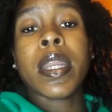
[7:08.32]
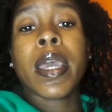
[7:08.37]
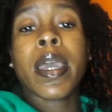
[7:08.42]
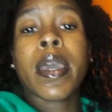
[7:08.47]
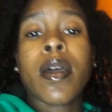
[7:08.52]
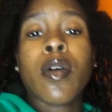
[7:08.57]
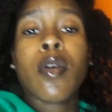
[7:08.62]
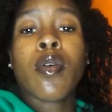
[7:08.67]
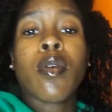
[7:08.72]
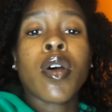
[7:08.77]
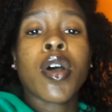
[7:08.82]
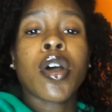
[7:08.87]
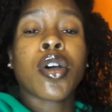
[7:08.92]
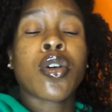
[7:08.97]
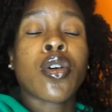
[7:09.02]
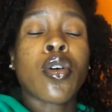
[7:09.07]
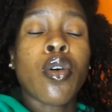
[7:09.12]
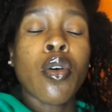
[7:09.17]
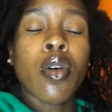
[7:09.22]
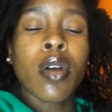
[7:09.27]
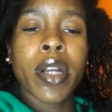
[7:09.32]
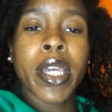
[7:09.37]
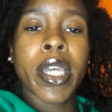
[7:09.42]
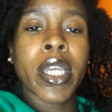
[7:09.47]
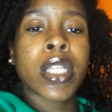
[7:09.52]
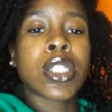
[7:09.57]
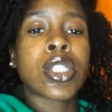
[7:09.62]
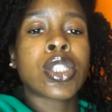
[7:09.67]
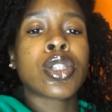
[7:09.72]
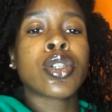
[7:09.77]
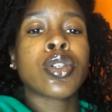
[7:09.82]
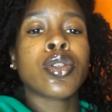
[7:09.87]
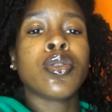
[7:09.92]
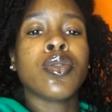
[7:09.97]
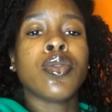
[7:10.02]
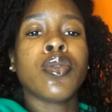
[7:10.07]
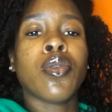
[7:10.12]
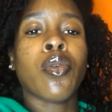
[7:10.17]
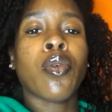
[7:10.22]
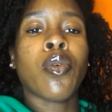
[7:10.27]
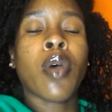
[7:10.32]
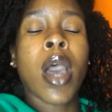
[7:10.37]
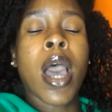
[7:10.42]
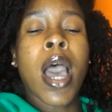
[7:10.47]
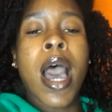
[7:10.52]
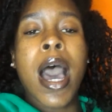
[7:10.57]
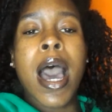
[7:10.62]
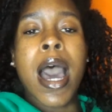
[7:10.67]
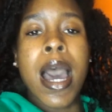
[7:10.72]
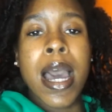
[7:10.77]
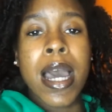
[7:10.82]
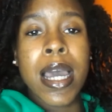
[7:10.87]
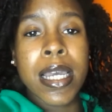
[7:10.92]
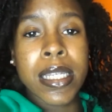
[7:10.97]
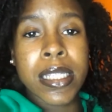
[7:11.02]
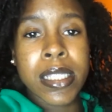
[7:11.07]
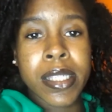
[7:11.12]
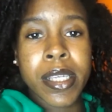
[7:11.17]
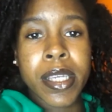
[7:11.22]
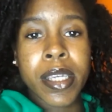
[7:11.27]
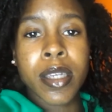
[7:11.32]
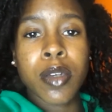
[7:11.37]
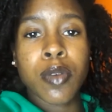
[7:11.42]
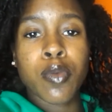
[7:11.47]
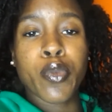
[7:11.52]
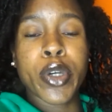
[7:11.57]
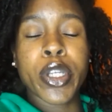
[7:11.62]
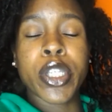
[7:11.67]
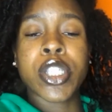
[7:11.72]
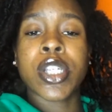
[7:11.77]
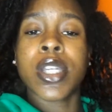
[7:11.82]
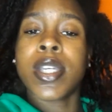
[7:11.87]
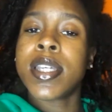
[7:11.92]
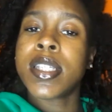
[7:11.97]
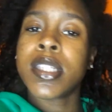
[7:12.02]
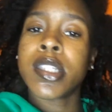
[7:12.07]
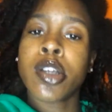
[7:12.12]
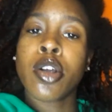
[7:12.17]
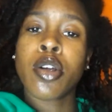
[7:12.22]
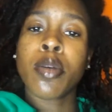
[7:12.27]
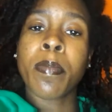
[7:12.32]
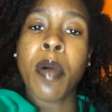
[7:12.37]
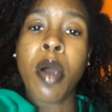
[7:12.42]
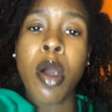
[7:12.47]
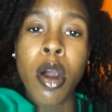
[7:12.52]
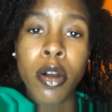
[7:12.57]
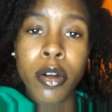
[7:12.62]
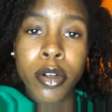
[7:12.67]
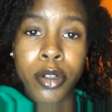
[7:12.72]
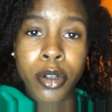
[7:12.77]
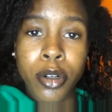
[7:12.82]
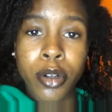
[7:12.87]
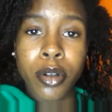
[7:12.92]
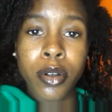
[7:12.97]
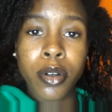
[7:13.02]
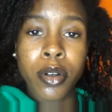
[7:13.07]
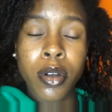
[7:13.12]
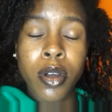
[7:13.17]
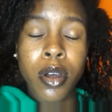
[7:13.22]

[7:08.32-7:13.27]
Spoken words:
Now, according to Isaac, which is her partner,